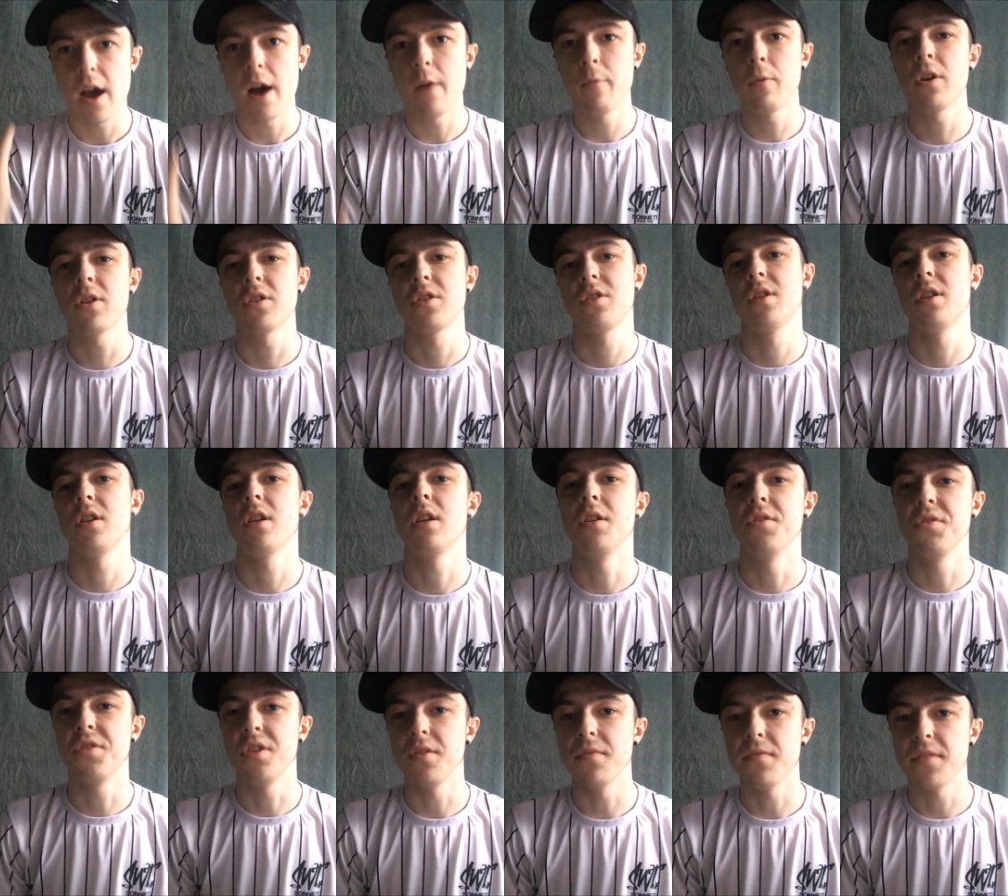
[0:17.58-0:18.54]
I watched a
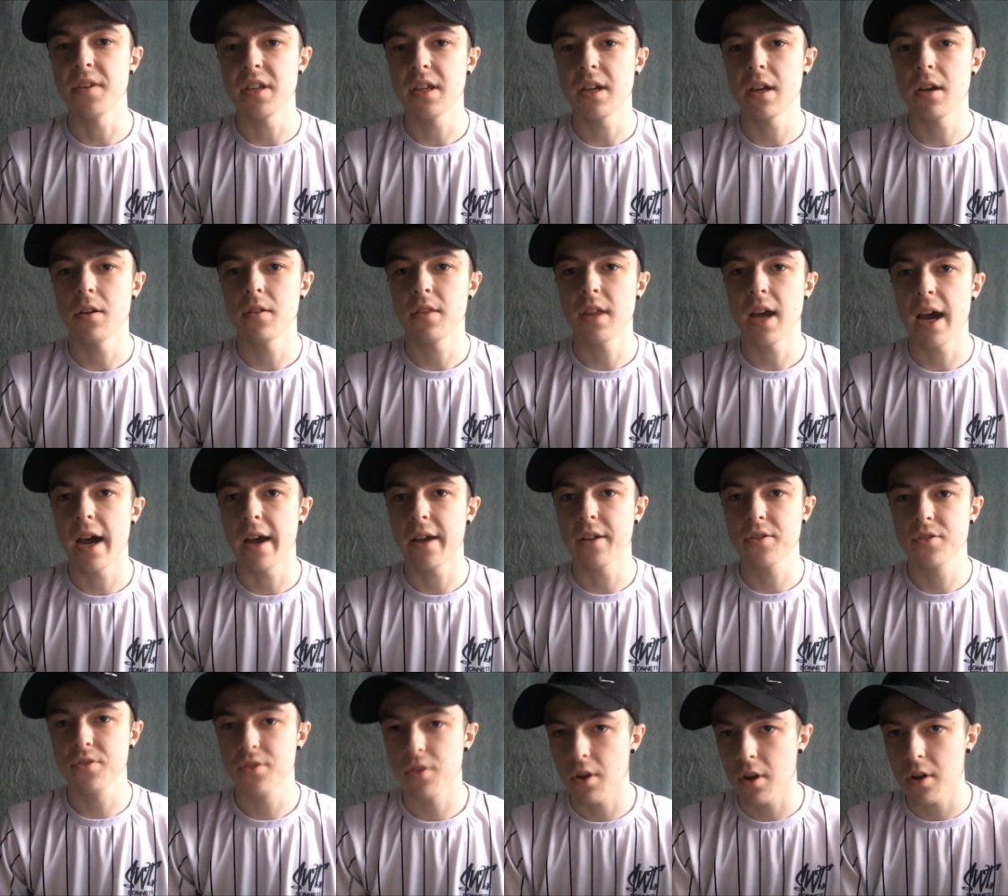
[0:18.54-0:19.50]
YouTube video
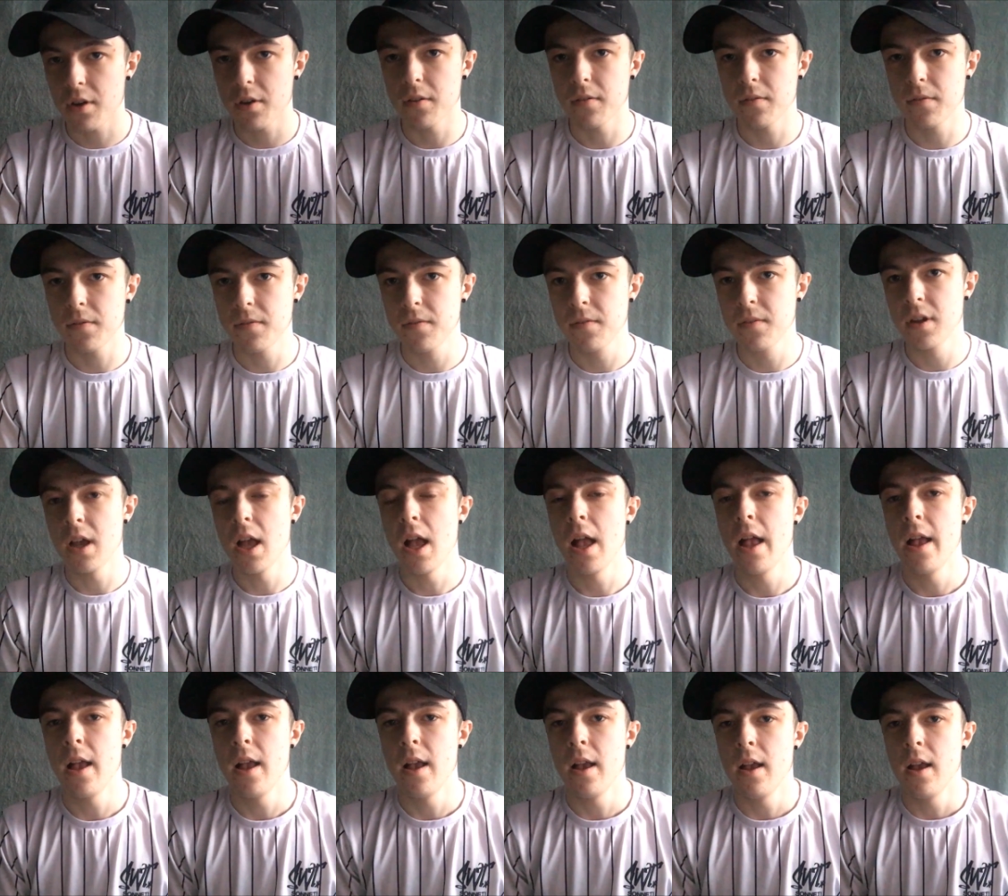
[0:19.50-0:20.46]
that sort of
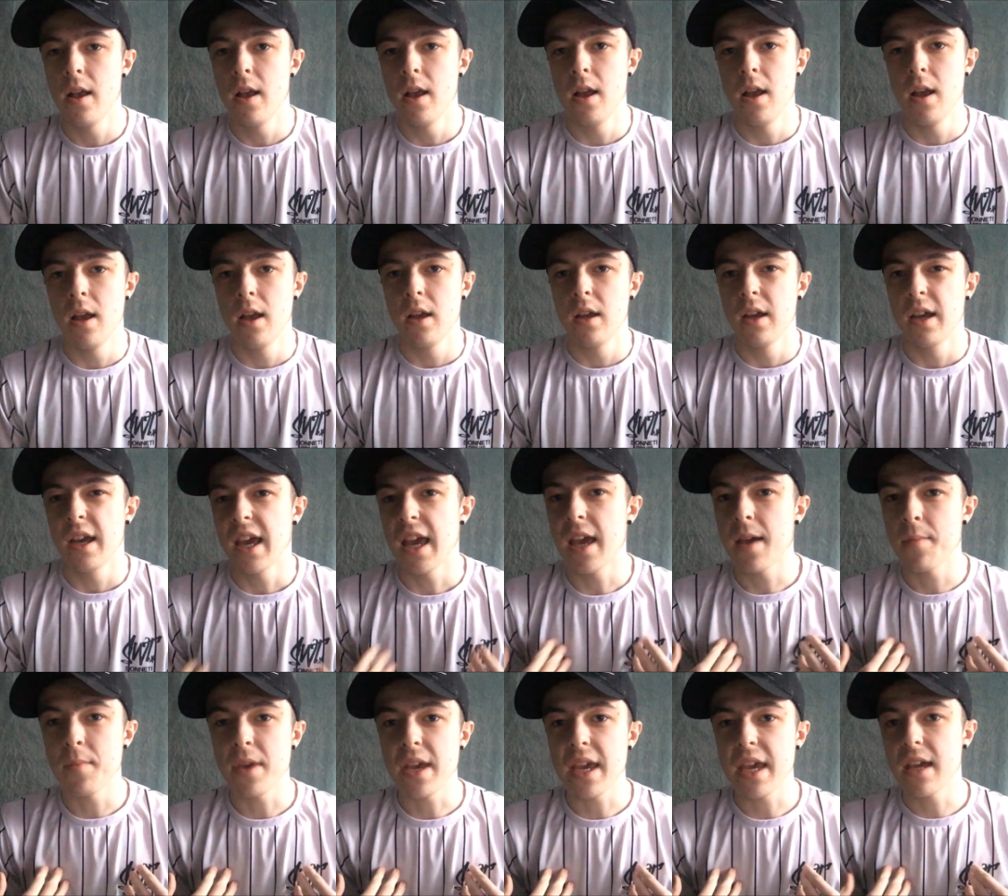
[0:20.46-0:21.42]

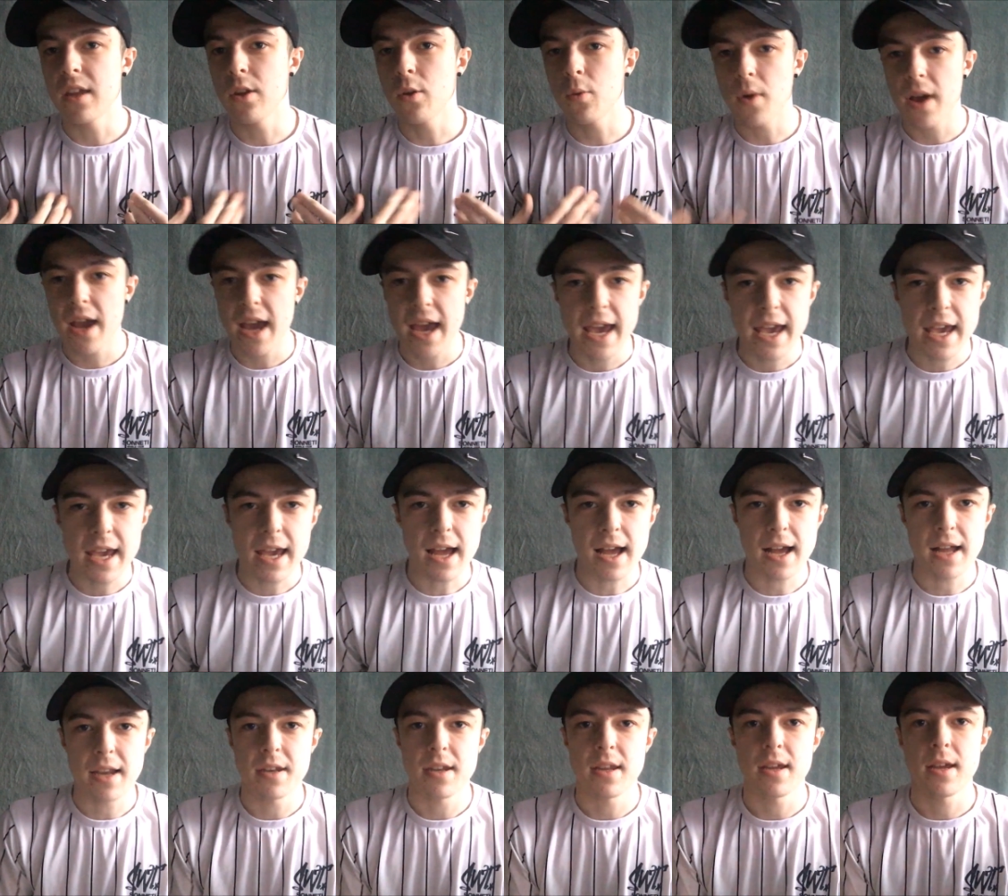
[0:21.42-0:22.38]
hit me in a
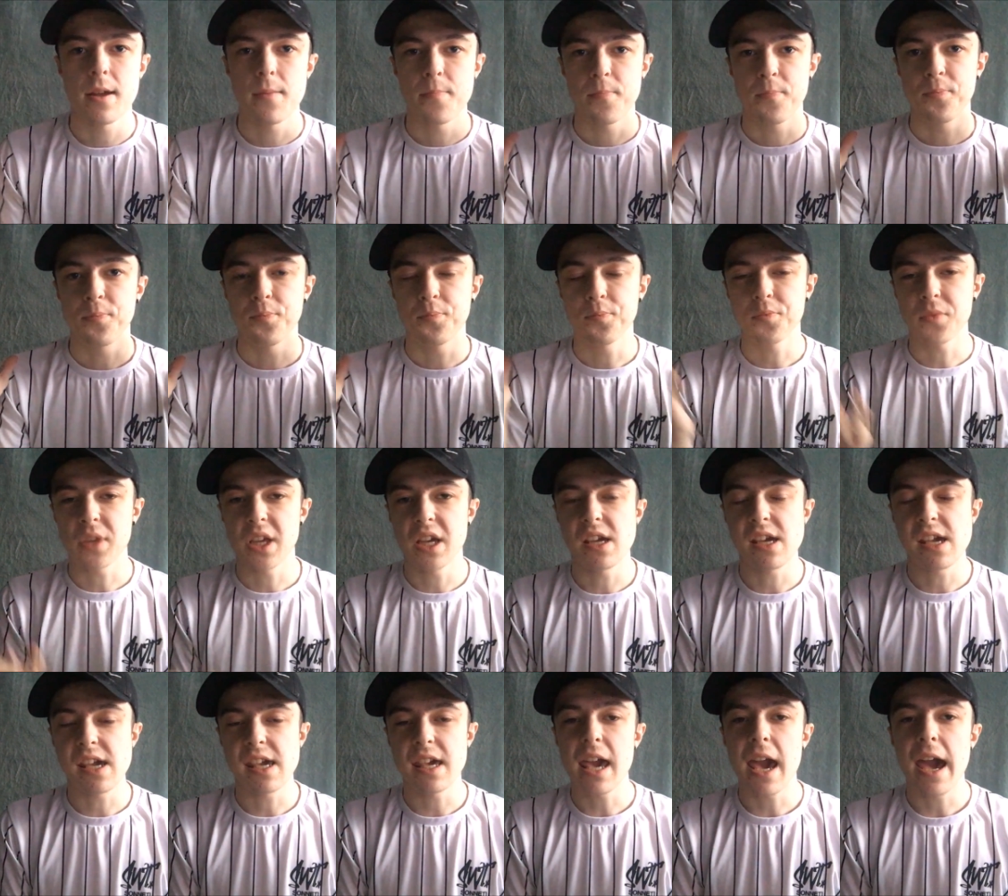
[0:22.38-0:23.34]
way and um,
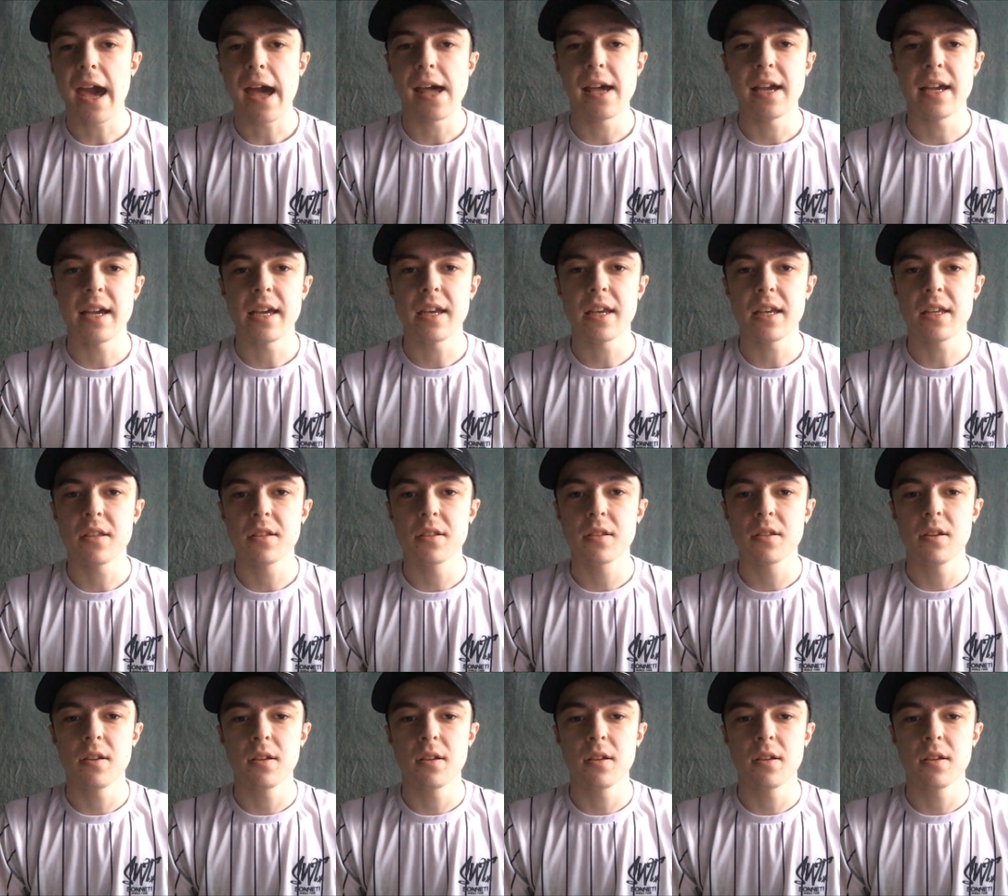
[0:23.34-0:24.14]
yeah, it.